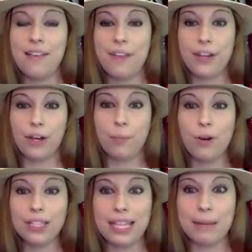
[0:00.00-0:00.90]
and your
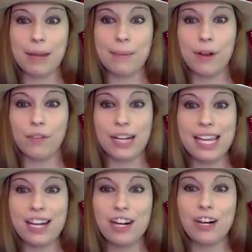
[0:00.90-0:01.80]
important thing might be over
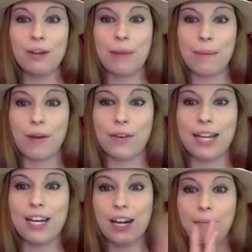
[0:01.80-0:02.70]
here, it might be over
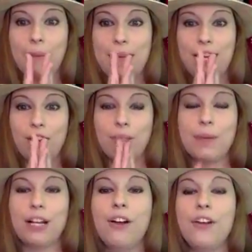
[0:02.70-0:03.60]
here, it might be here in the
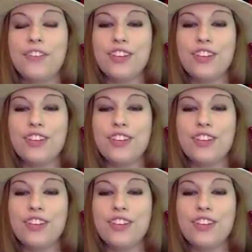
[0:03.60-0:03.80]
middle.